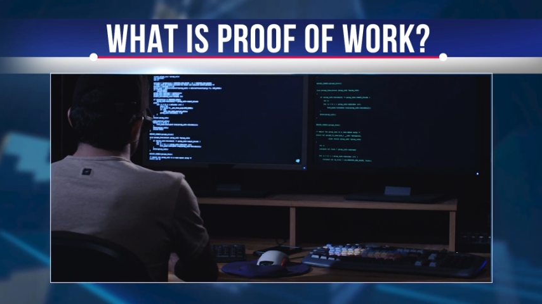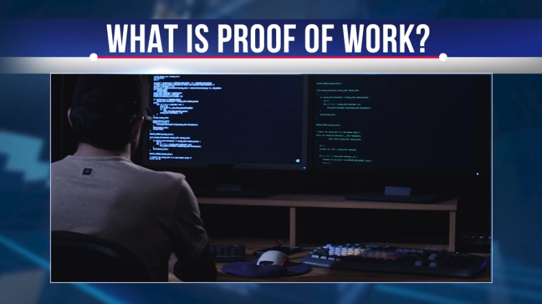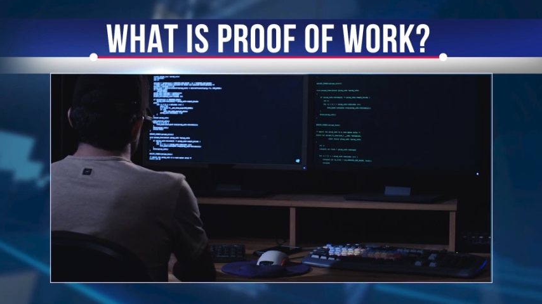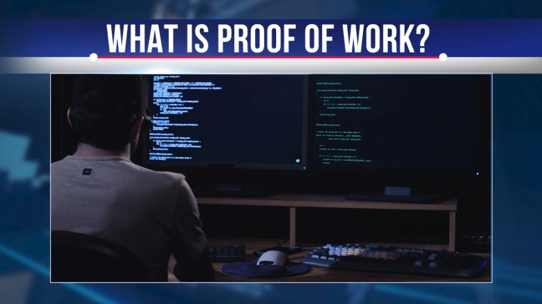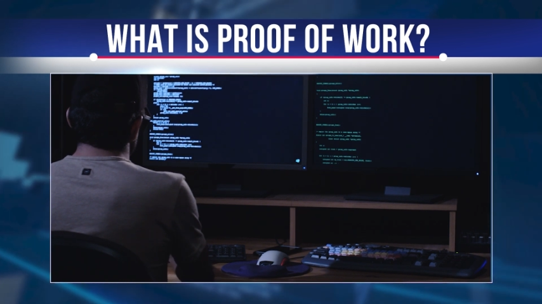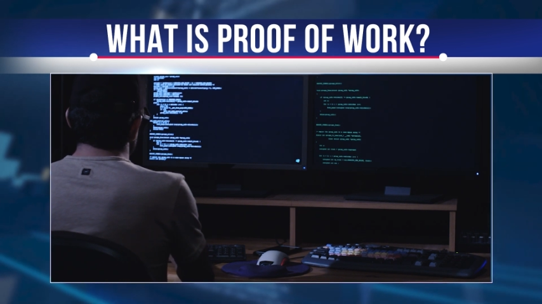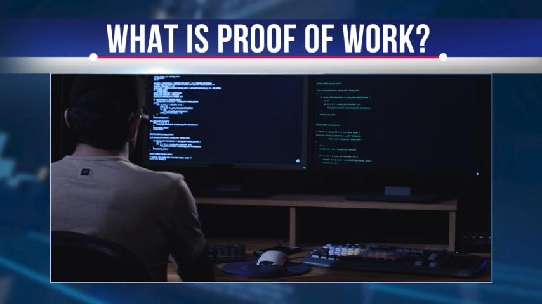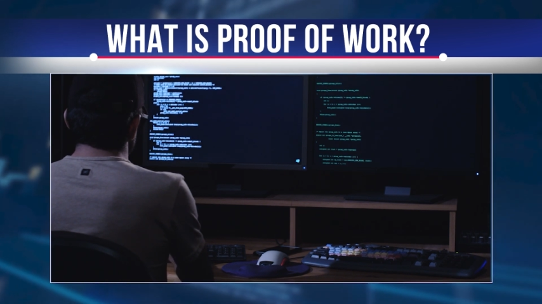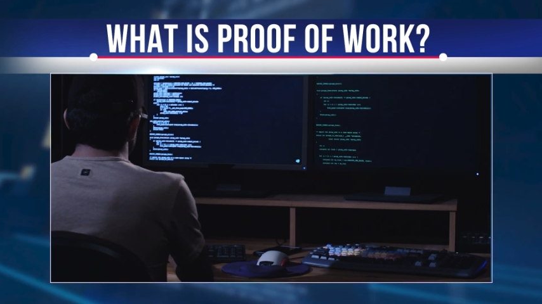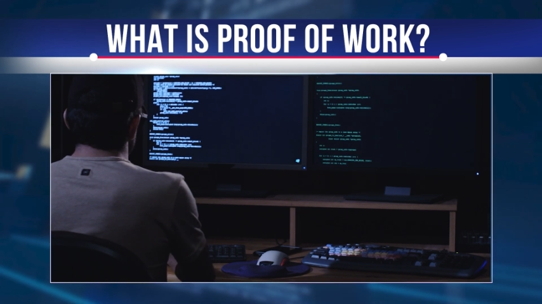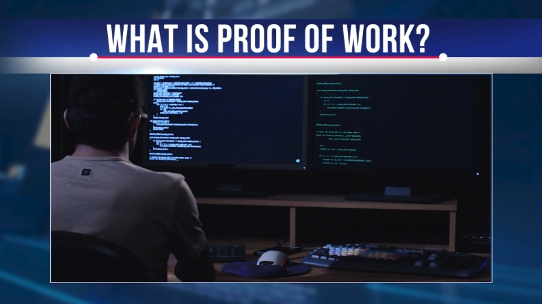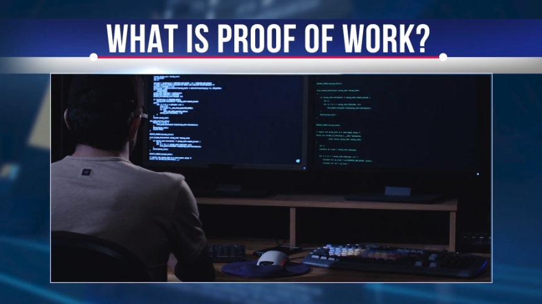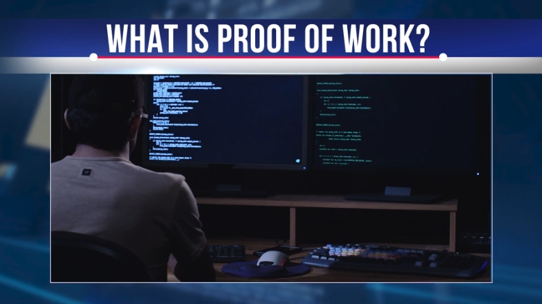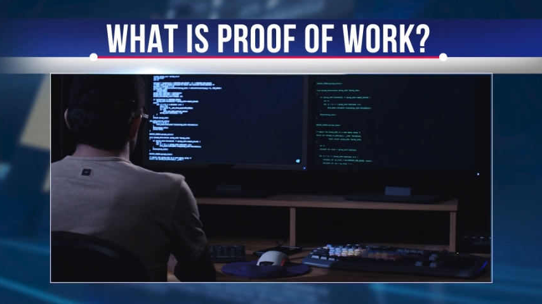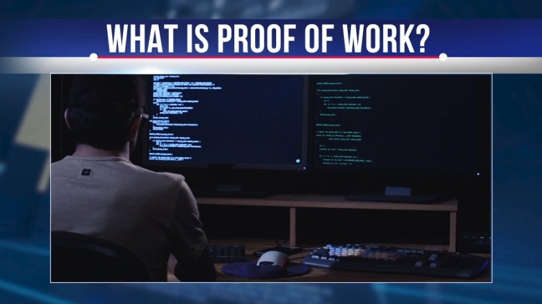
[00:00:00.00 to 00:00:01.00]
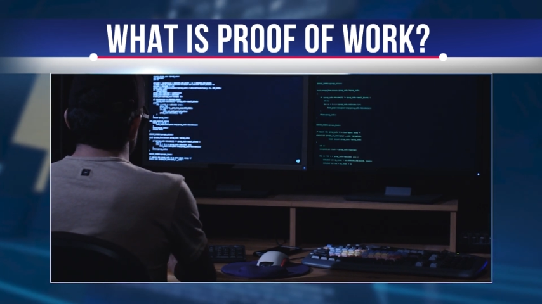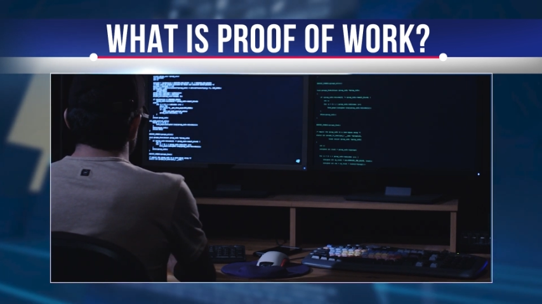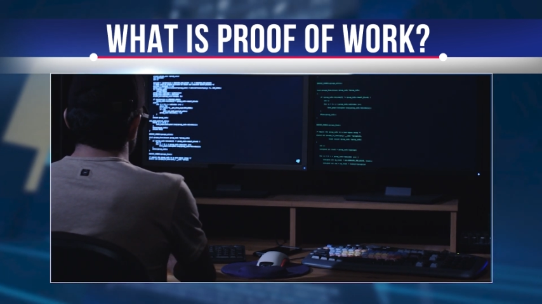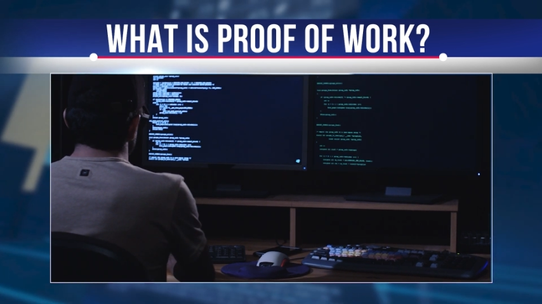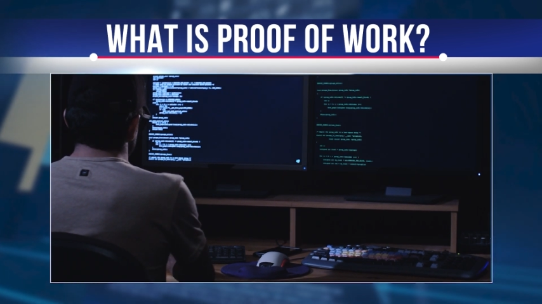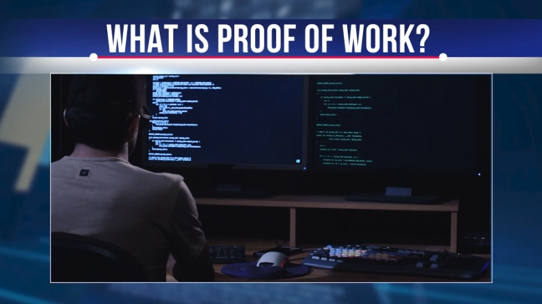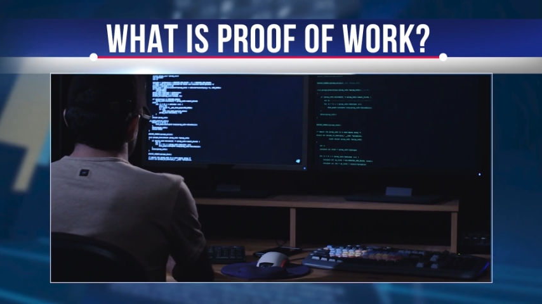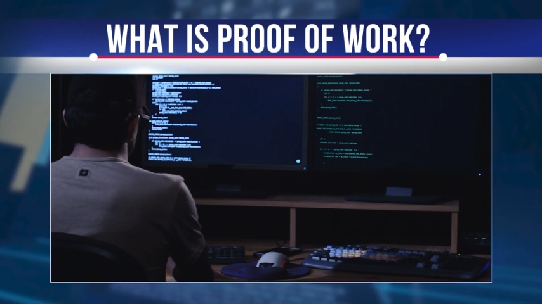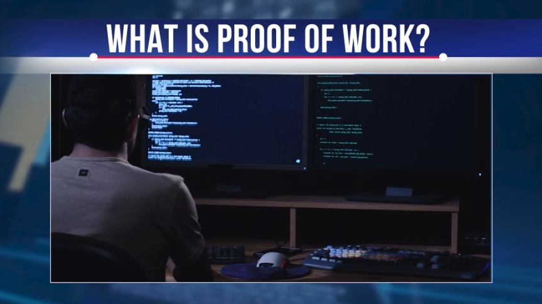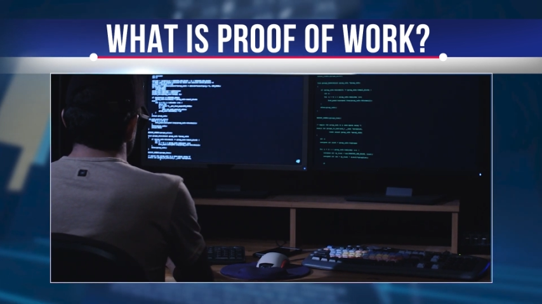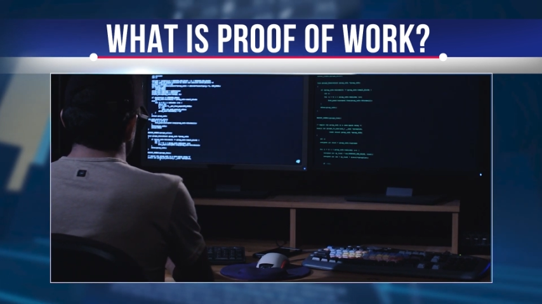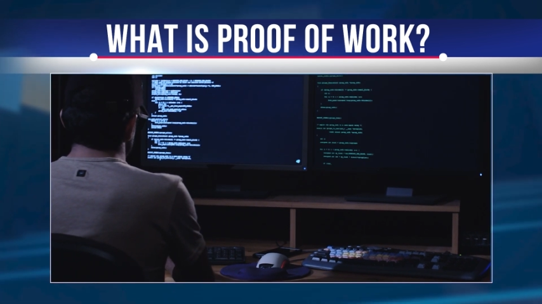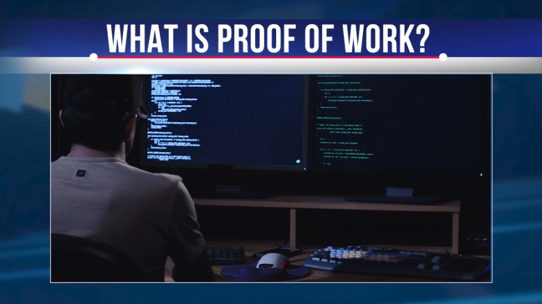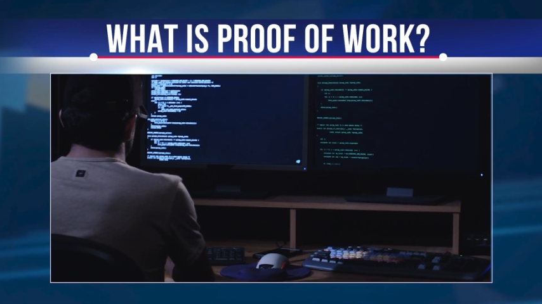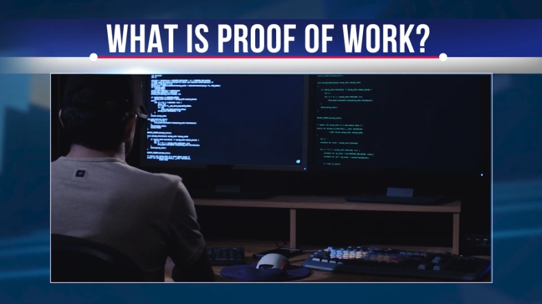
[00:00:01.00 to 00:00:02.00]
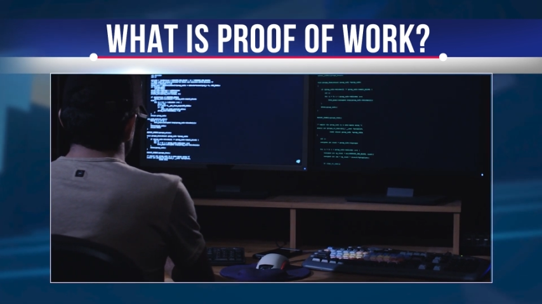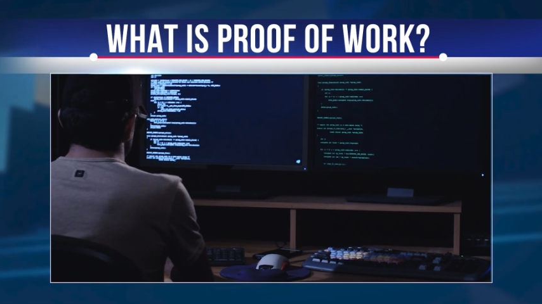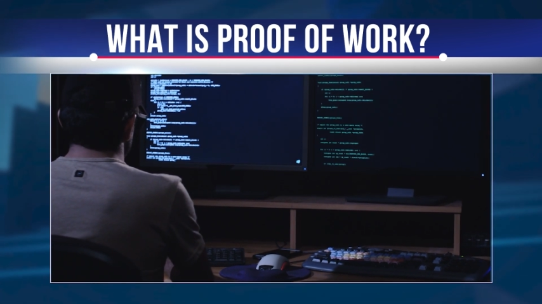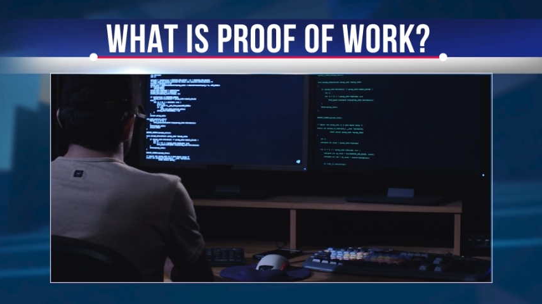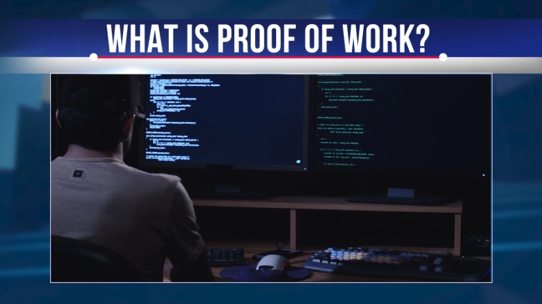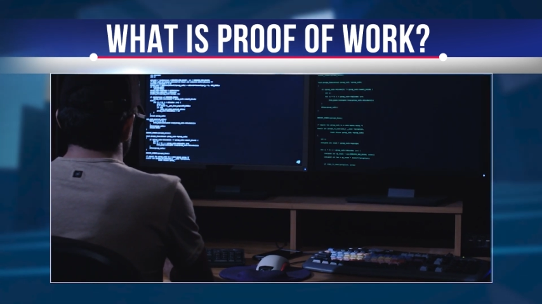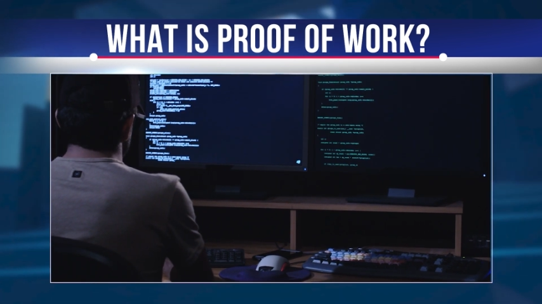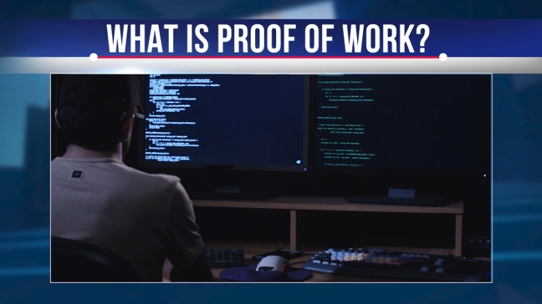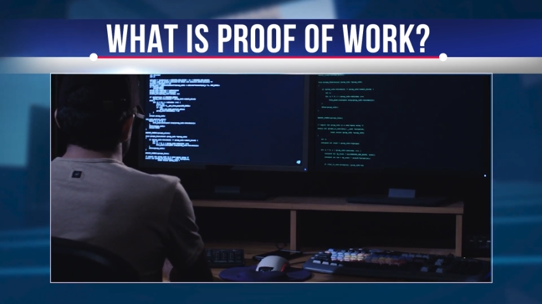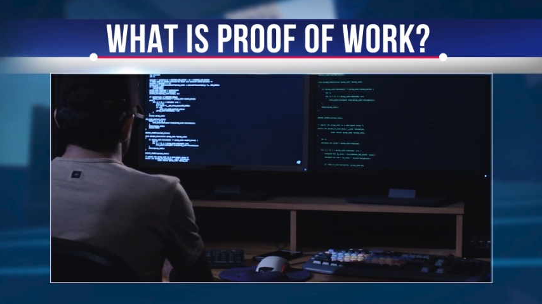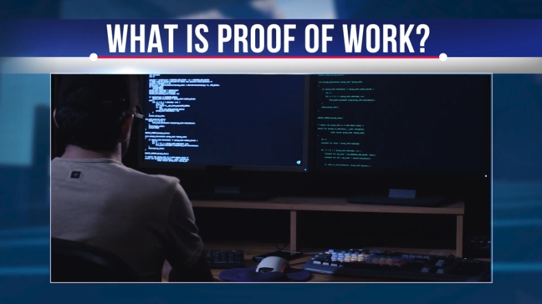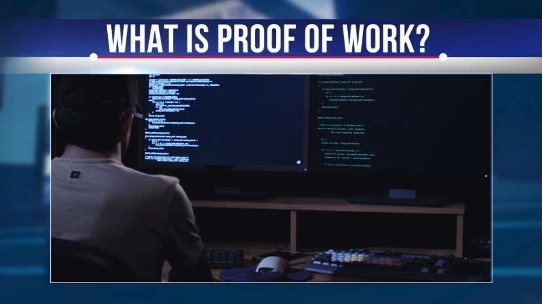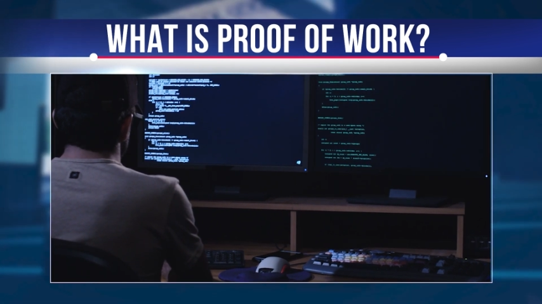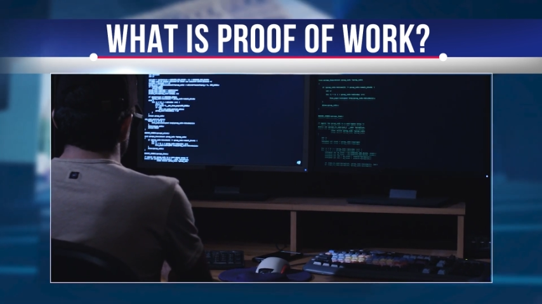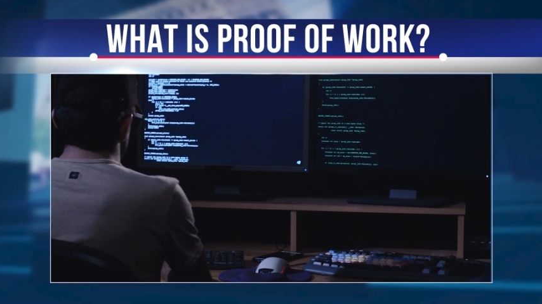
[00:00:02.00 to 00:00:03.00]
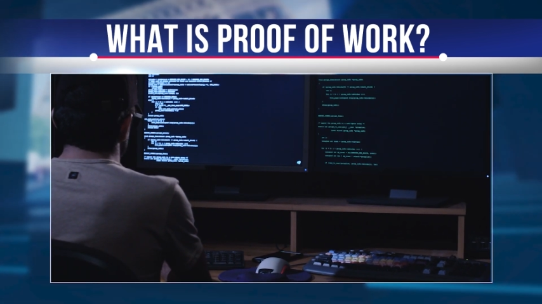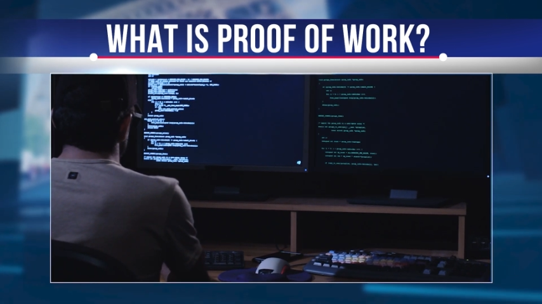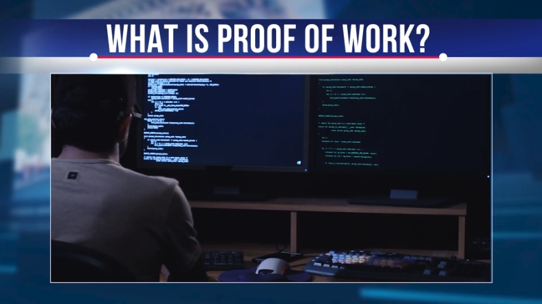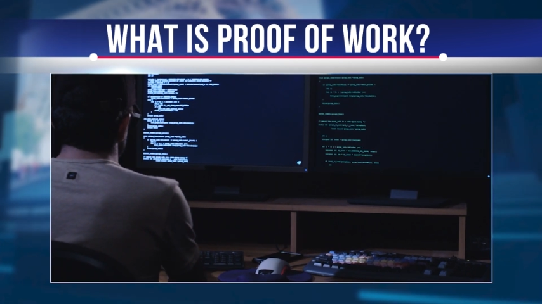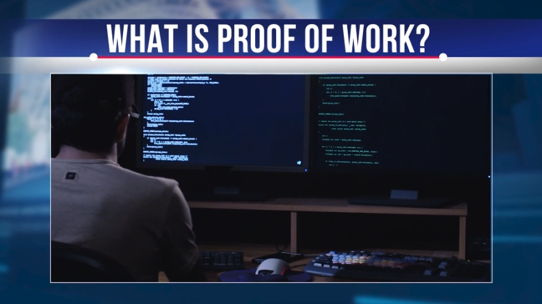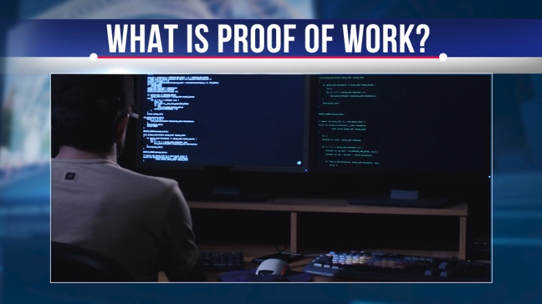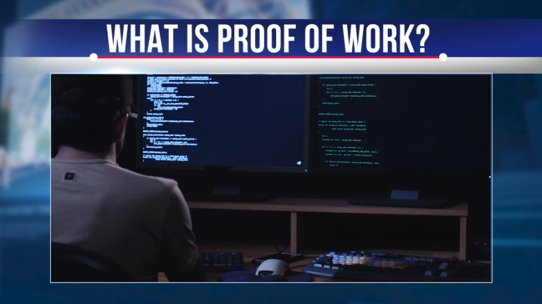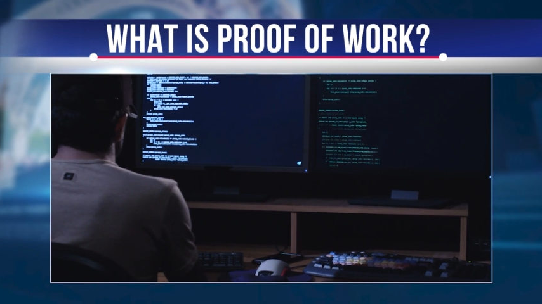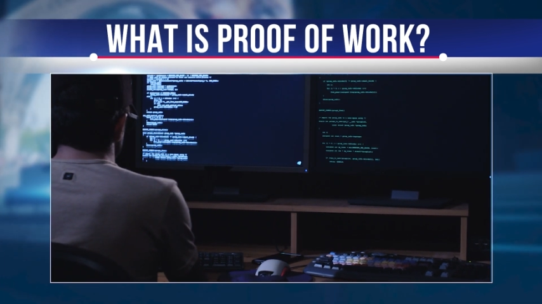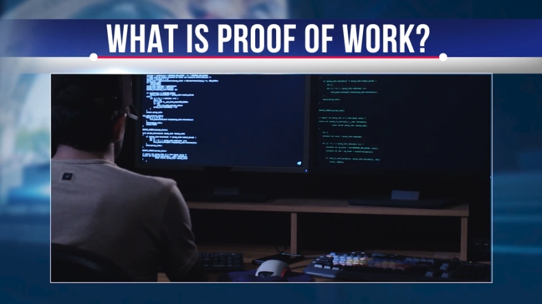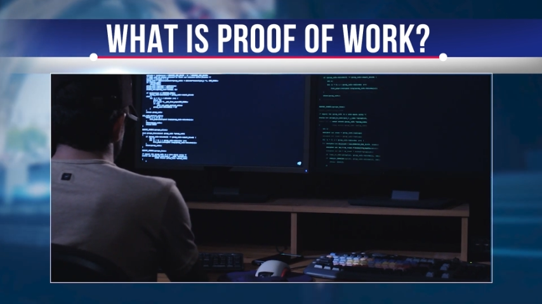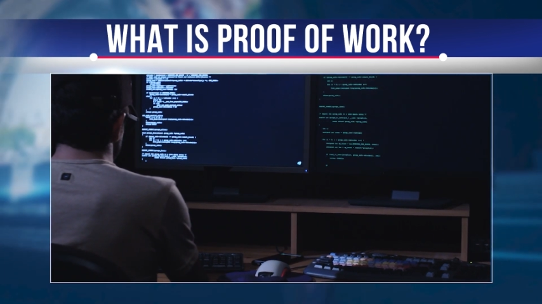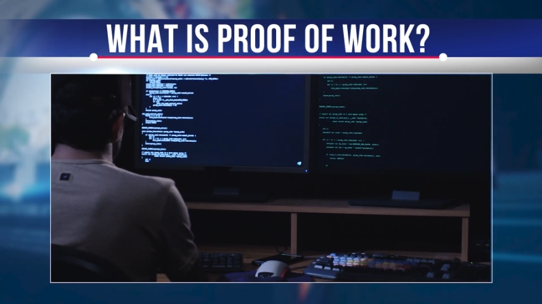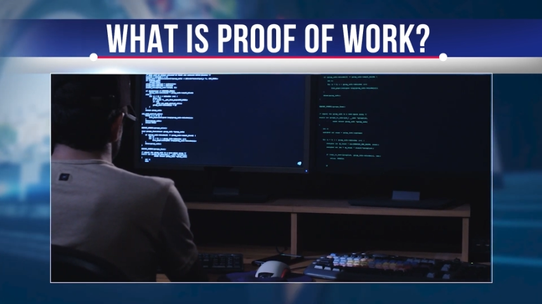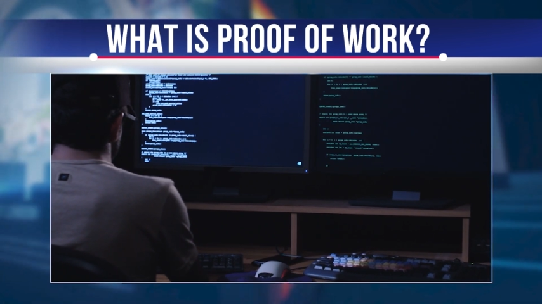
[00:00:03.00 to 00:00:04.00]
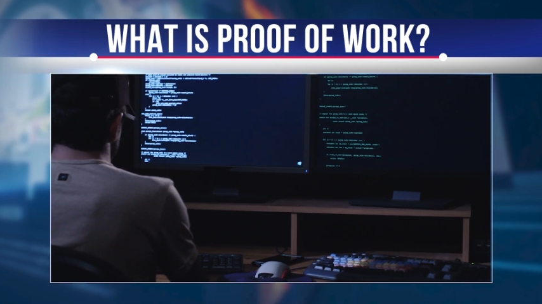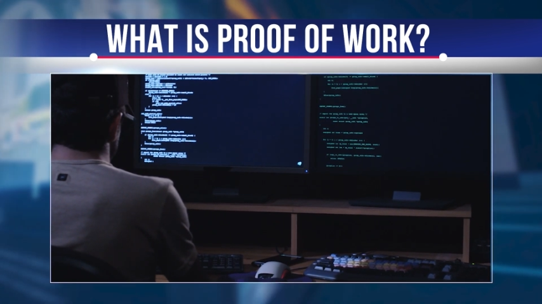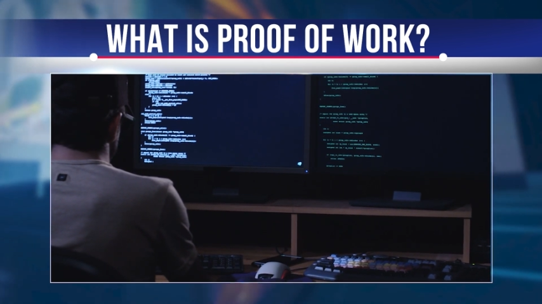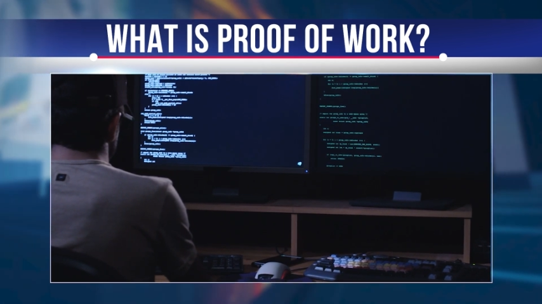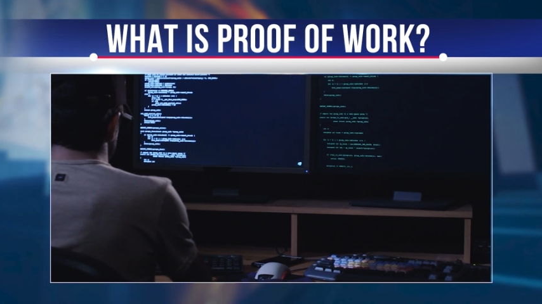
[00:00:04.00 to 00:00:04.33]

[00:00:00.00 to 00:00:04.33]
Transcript: (no speaker visible)